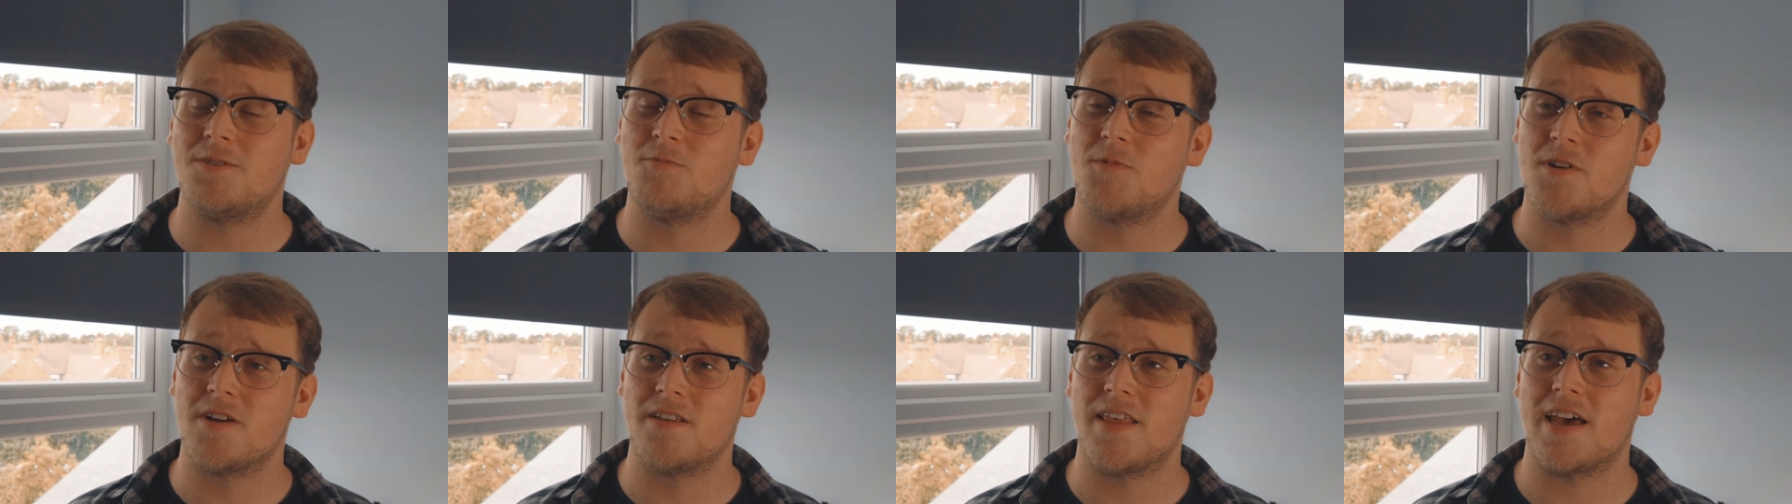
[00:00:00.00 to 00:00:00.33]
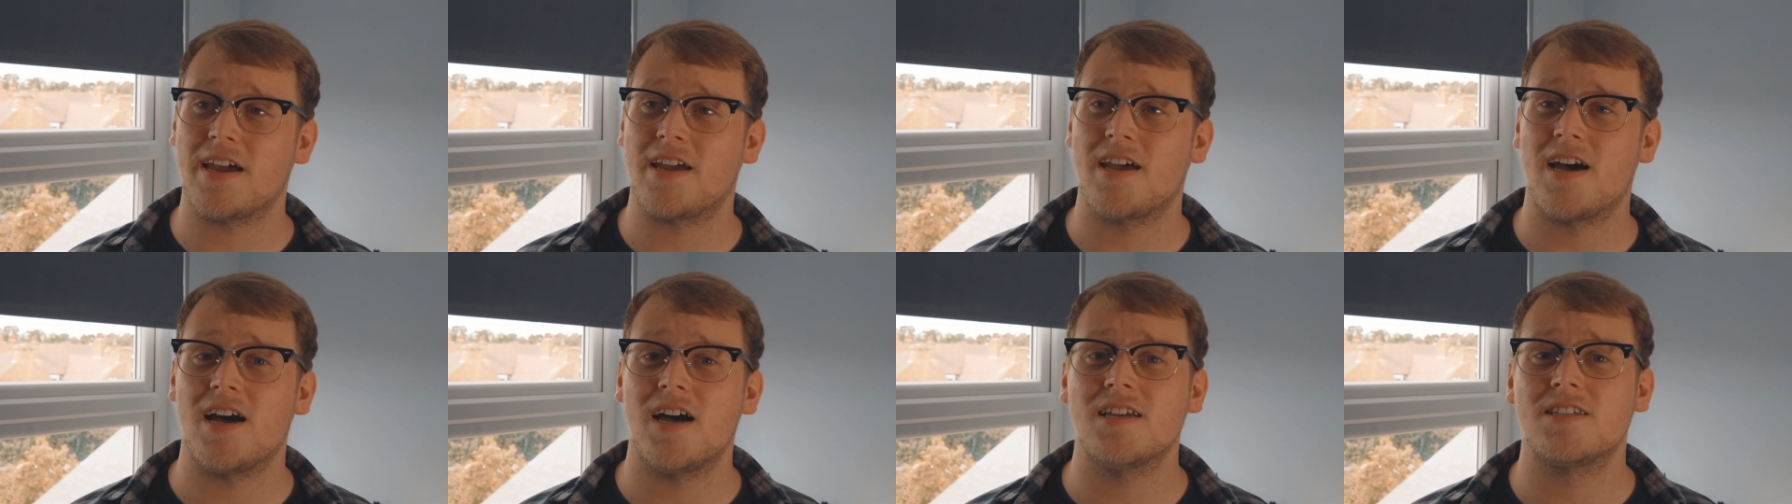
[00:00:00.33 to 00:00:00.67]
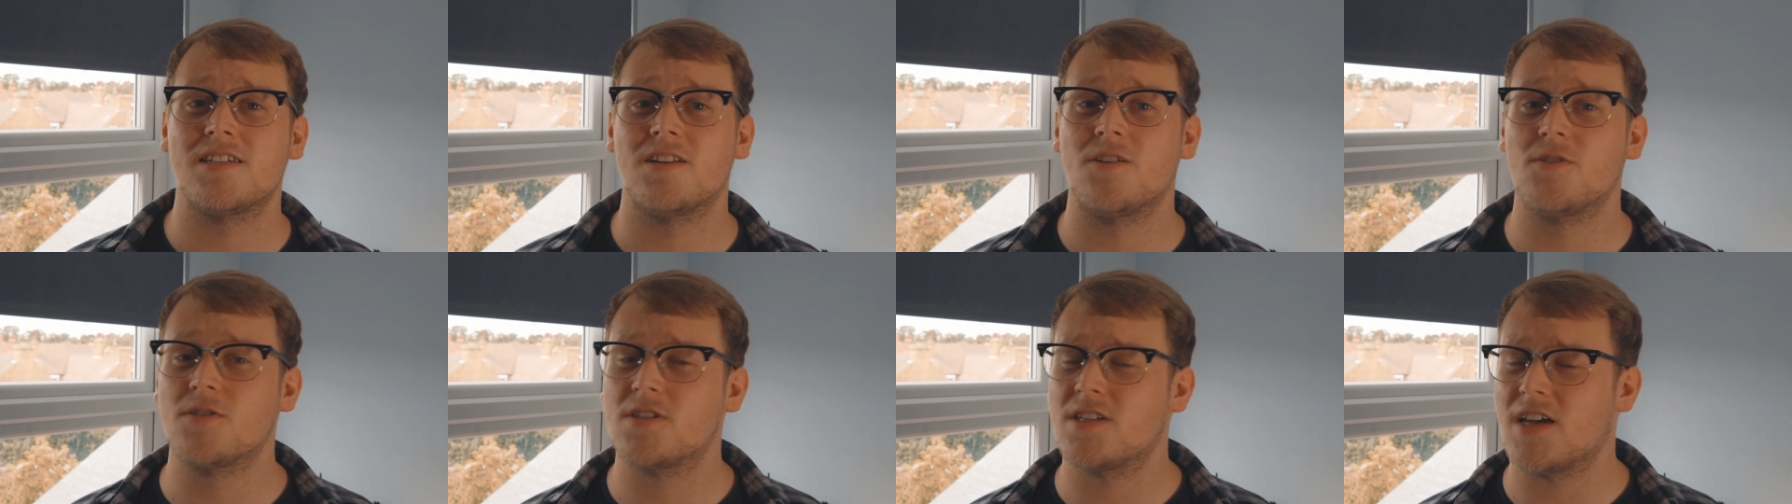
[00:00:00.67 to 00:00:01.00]
in one of their
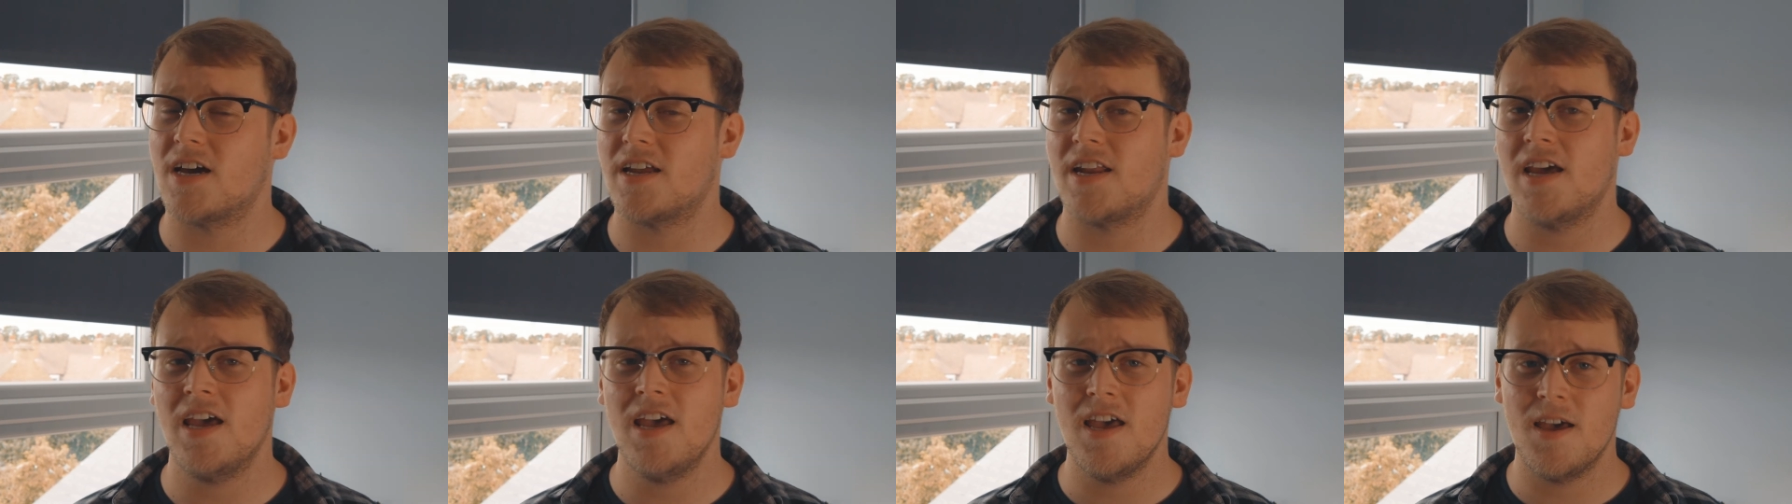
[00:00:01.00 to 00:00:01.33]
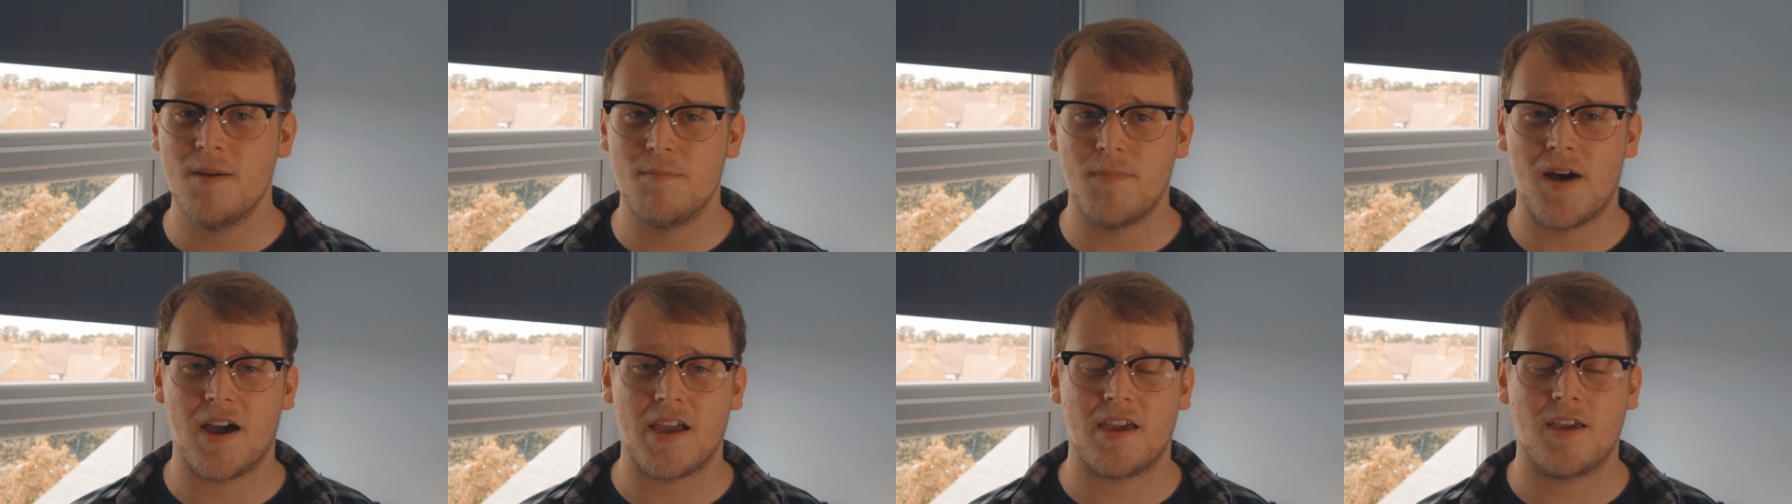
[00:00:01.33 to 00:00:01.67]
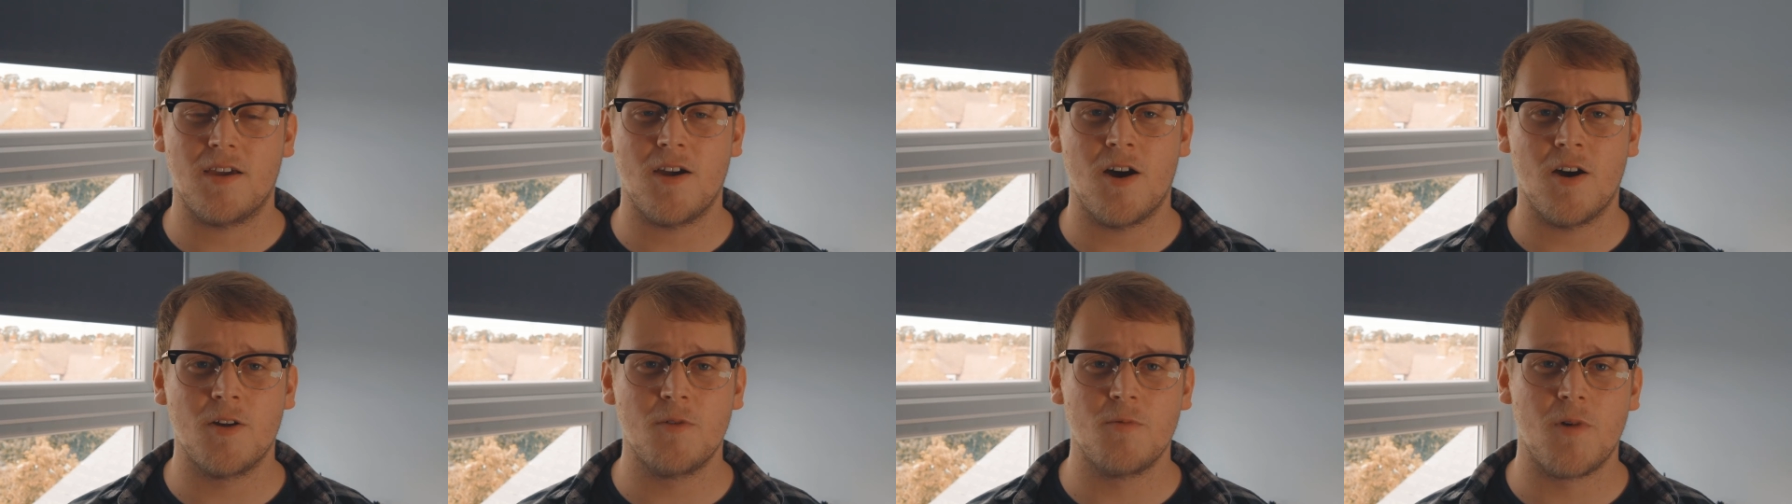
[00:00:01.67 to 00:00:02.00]
cars alongside Mike
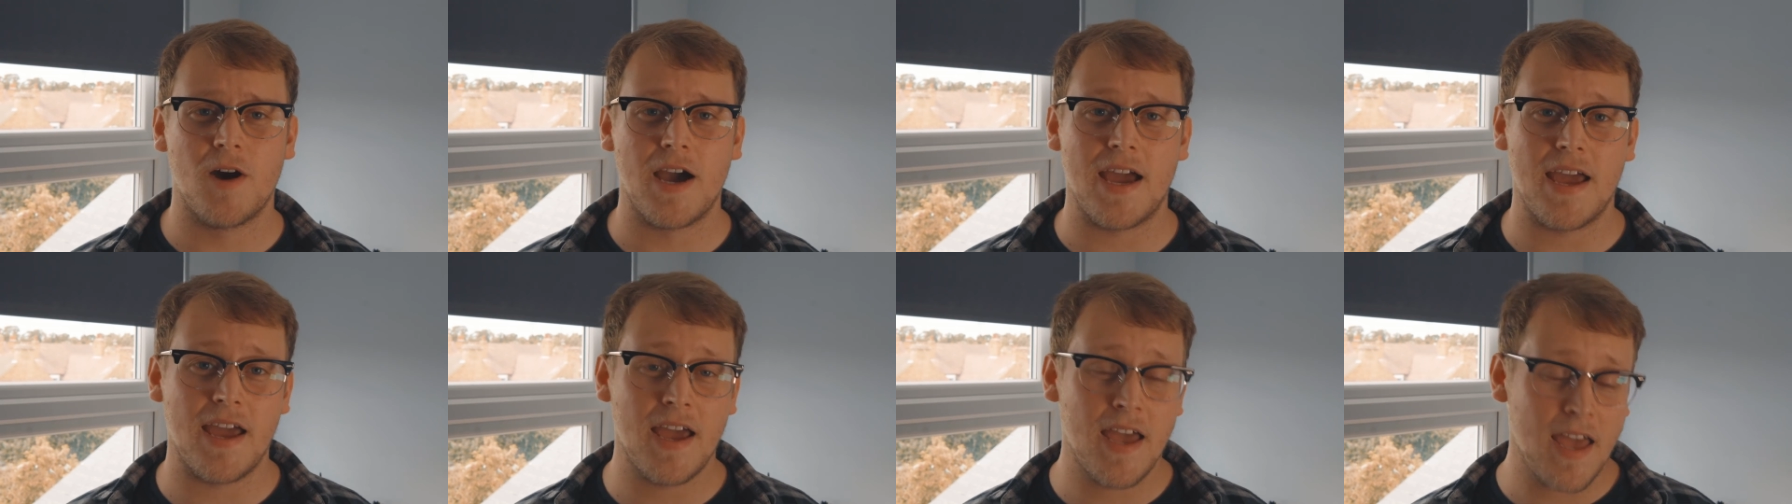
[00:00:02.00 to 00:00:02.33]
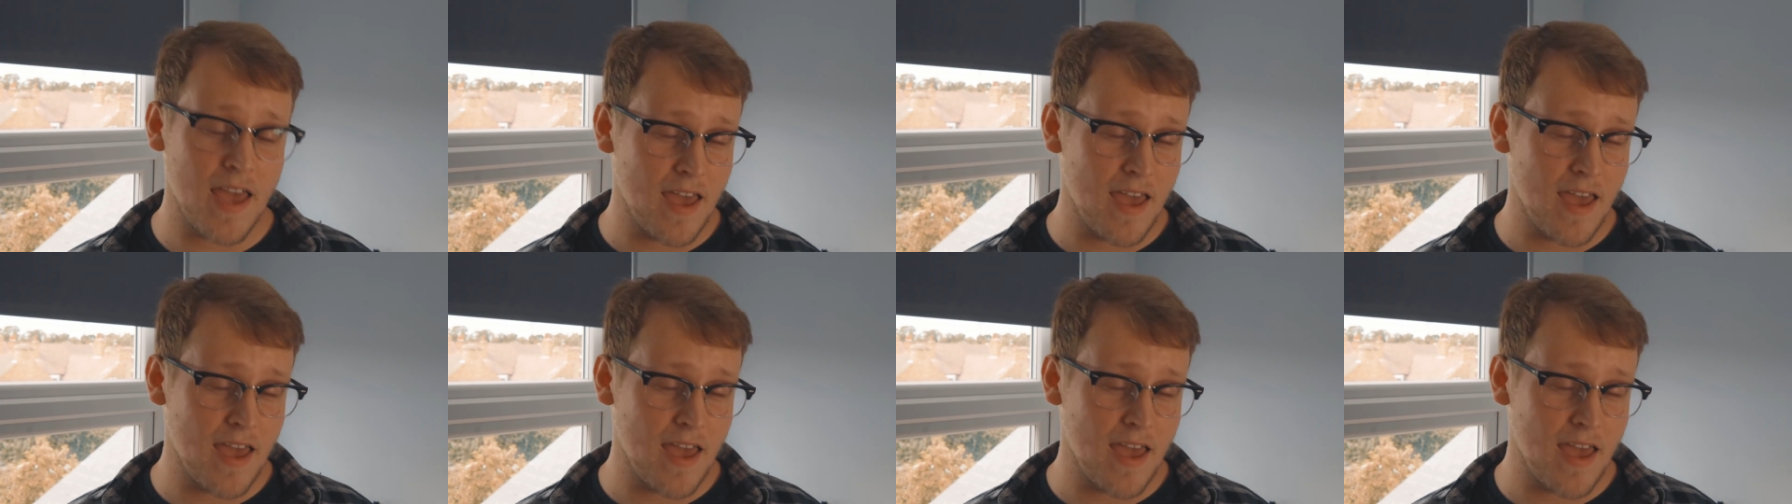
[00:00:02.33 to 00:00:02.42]
Conway.